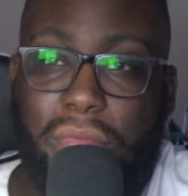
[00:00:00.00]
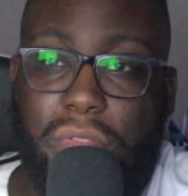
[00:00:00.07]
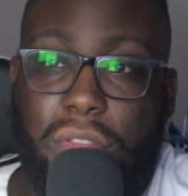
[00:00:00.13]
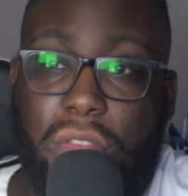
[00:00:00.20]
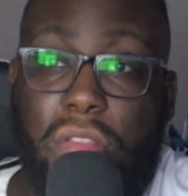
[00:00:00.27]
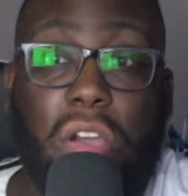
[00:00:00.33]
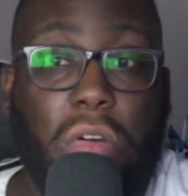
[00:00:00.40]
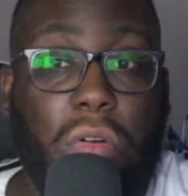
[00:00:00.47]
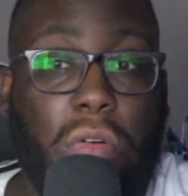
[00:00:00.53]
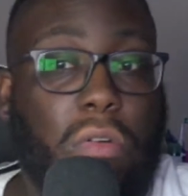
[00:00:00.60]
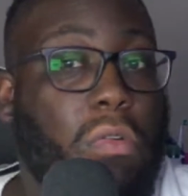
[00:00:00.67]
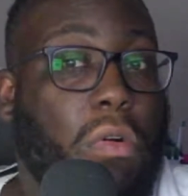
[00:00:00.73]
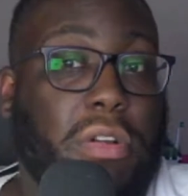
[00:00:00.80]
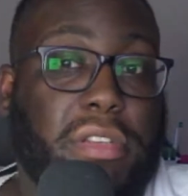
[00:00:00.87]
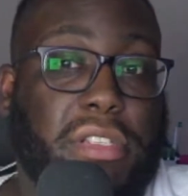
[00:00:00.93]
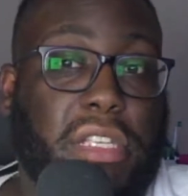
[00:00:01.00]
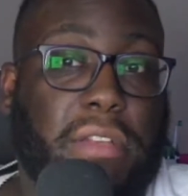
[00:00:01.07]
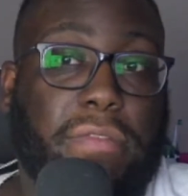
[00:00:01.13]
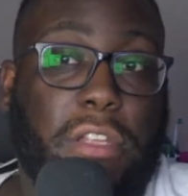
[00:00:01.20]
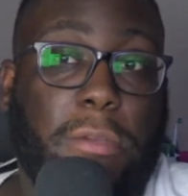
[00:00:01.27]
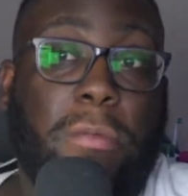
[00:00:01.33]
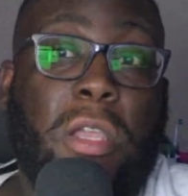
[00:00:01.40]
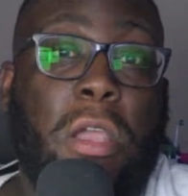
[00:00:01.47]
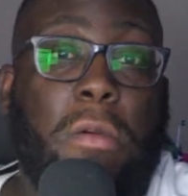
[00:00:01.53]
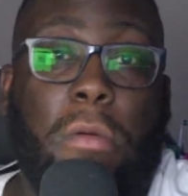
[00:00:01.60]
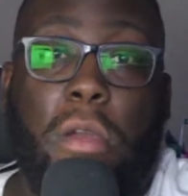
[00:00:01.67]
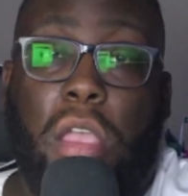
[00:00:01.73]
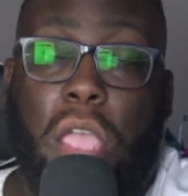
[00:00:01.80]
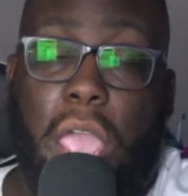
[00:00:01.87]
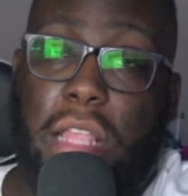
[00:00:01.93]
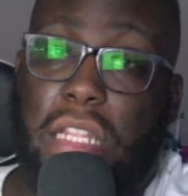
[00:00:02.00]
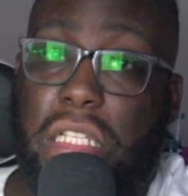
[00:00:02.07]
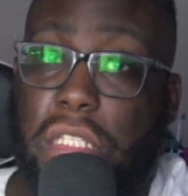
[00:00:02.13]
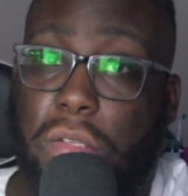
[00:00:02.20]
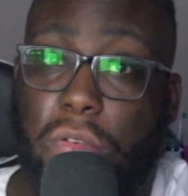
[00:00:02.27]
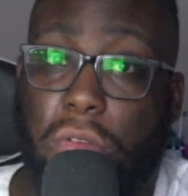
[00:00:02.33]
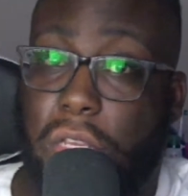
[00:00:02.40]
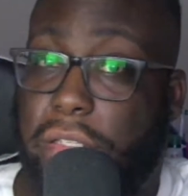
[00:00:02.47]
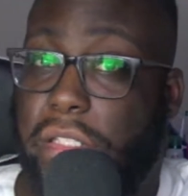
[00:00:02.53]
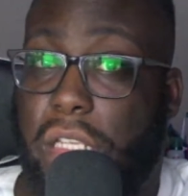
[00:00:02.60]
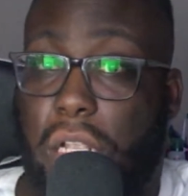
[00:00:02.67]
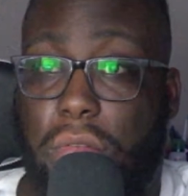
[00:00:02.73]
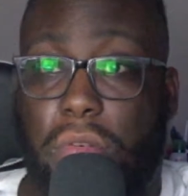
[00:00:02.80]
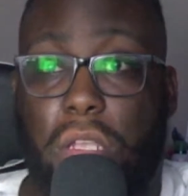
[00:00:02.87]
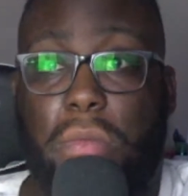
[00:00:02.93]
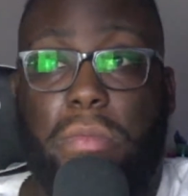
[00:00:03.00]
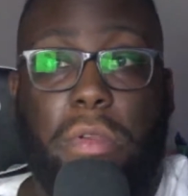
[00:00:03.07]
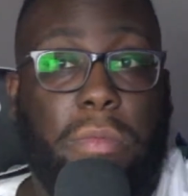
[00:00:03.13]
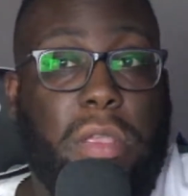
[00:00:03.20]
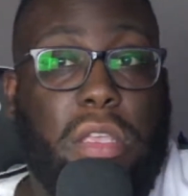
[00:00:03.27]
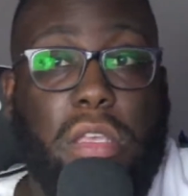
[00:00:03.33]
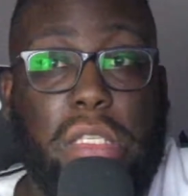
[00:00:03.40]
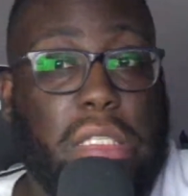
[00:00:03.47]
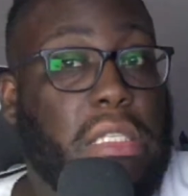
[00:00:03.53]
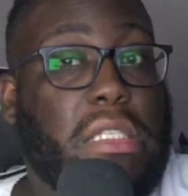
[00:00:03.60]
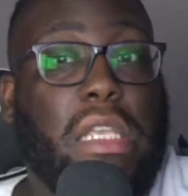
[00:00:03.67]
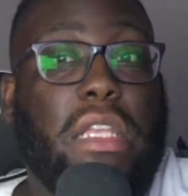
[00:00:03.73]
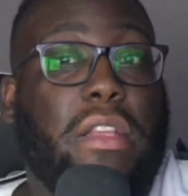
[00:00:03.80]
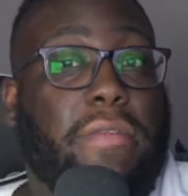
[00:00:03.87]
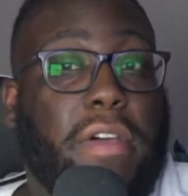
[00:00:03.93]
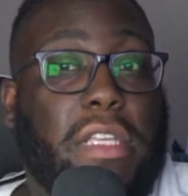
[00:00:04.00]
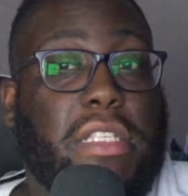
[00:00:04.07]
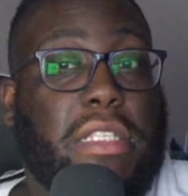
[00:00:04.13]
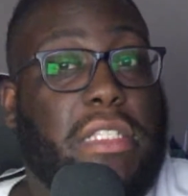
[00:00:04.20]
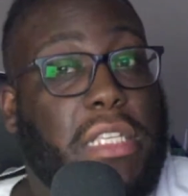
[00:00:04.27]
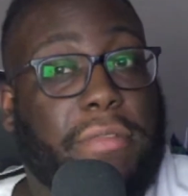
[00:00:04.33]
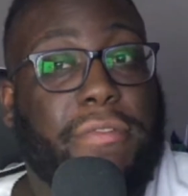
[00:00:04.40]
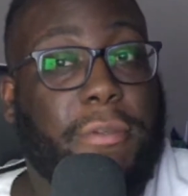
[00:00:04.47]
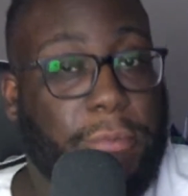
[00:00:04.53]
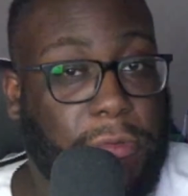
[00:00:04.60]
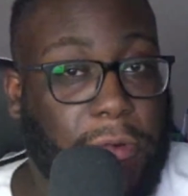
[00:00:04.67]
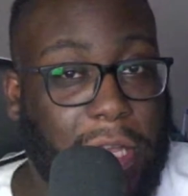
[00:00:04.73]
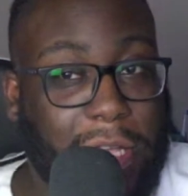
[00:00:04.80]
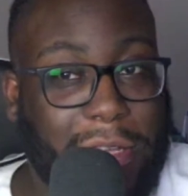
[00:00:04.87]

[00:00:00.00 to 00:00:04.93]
No, or the Z Flip, and that's a great segue because the second device is Z Flip 3.